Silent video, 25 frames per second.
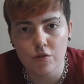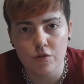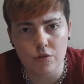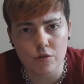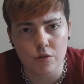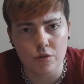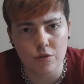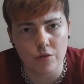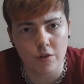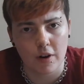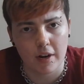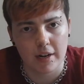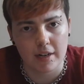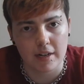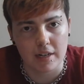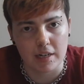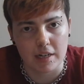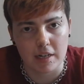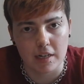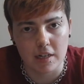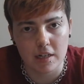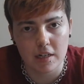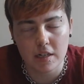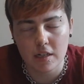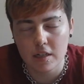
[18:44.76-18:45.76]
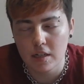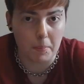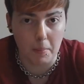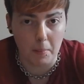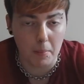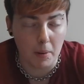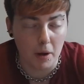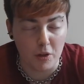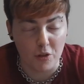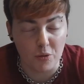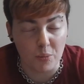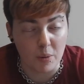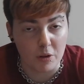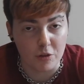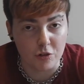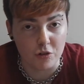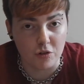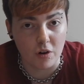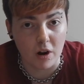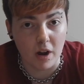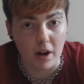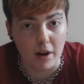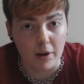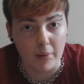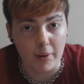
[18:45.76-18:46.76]
drain cleaner. Might as well
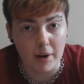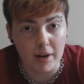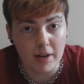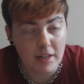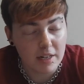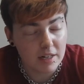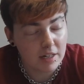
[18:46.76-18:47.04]
try, right?